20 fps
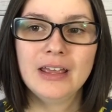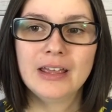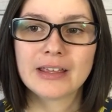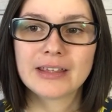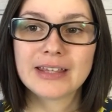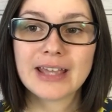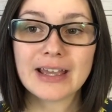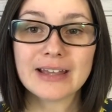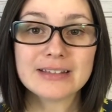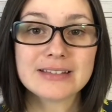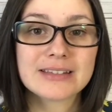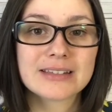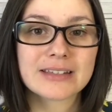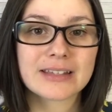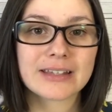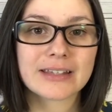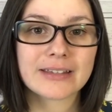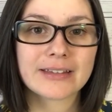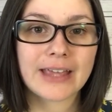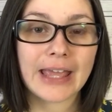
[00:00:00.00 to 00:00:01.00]
Yes,
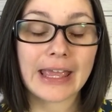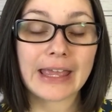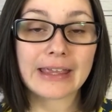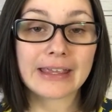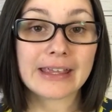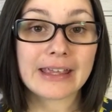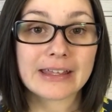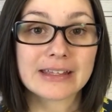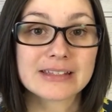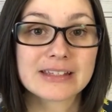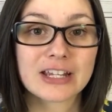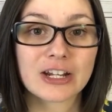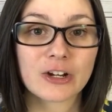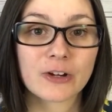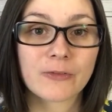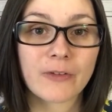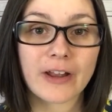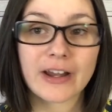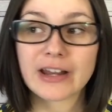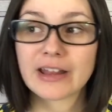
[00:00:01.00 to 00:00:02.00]
it is
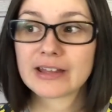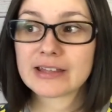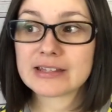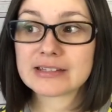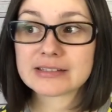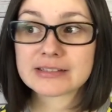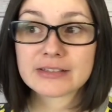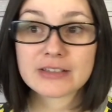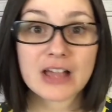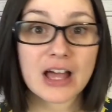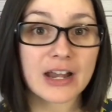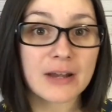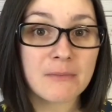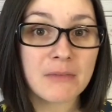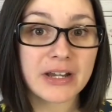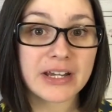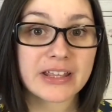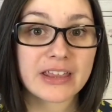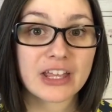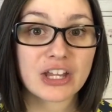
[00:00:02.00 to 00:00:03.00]
terrifying. It's a lot of
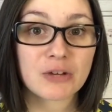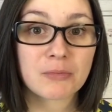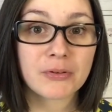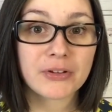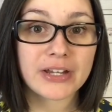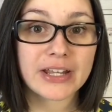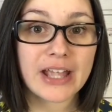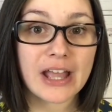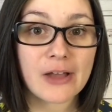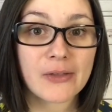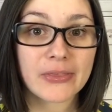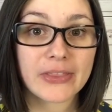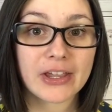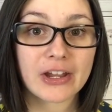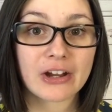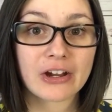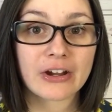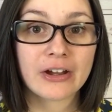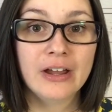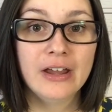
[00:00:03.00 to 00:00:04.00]
money that you're putting out
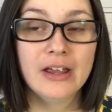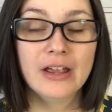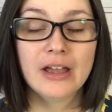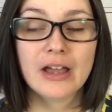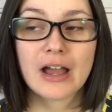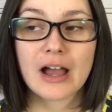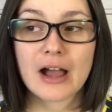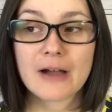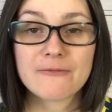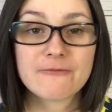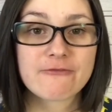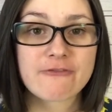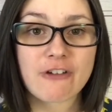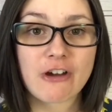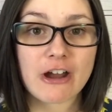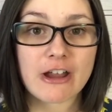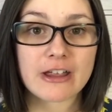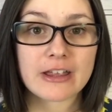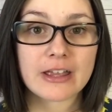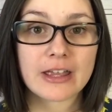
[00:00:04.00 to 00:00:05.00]
there up
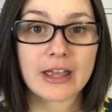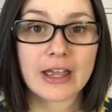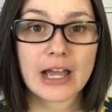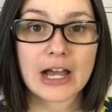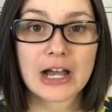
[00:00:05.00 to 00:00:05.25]
front.